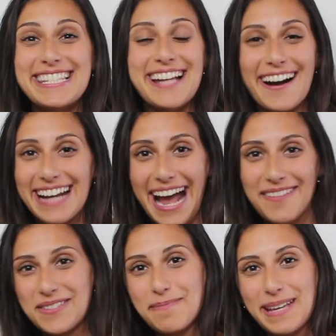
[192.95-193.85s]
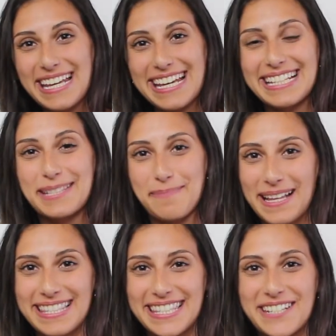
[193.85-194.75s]
not have to be
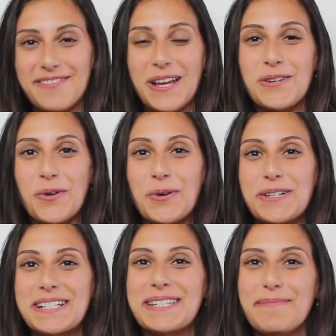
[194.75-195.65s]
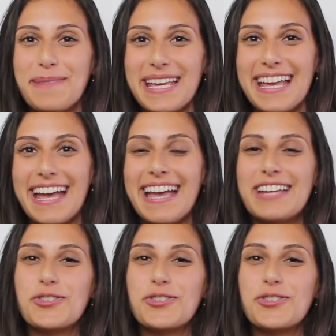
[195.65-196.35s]
expensive in order to be